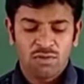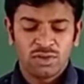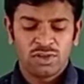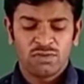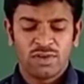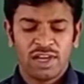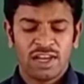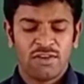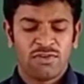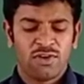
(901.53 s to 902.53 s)
would you feel
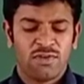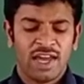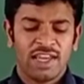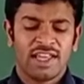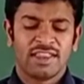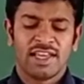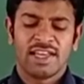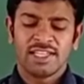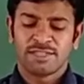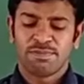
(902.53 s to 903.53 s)
if you were in
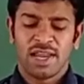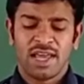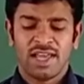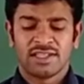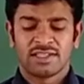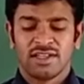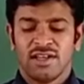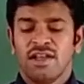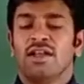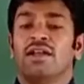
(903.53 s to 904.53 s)
his place?
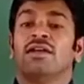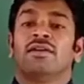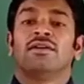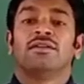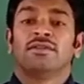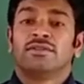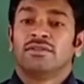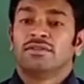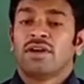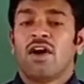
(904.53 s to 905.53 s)

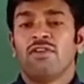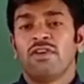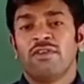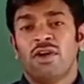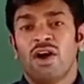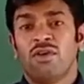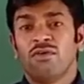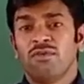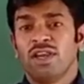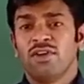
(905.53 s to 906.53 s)

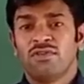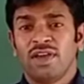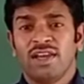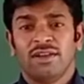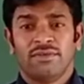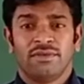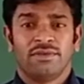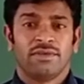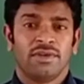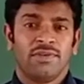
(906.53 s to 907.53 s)
How will you feel
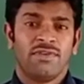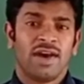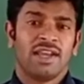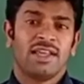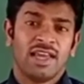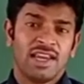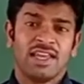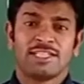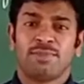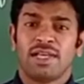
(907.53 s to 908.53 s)
if you are in
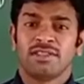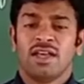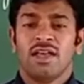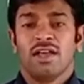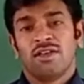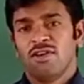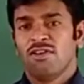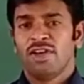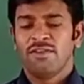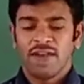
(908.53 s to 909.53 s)
his place?
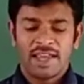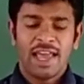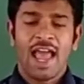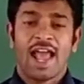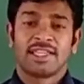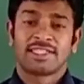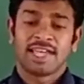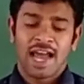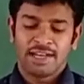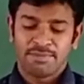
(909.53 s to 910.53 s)
You'll feel very
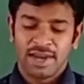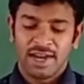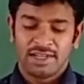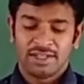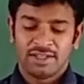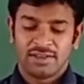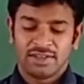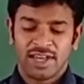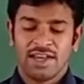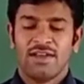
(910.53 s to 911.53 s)
excitement.
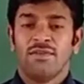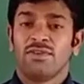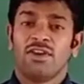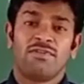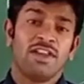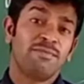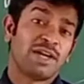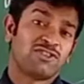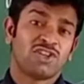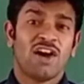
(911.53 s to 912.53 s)
Okay, you'll feel
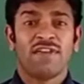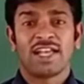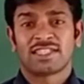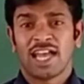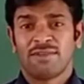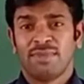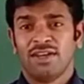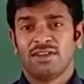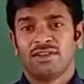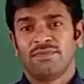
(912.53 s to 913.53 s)
much of
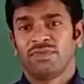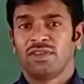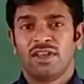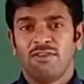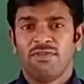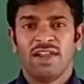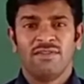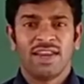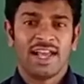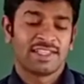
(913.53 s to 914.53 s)
excitement. You'll
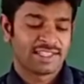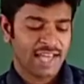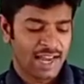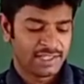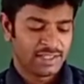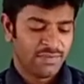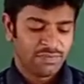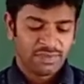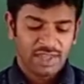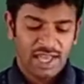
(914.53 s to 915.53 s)
feel very excited.
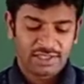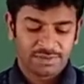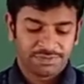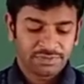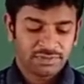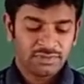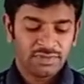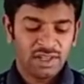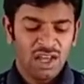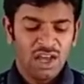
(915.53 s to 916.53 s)
Next,
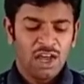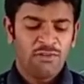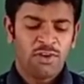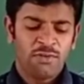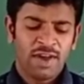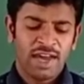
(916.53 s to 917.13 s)
if you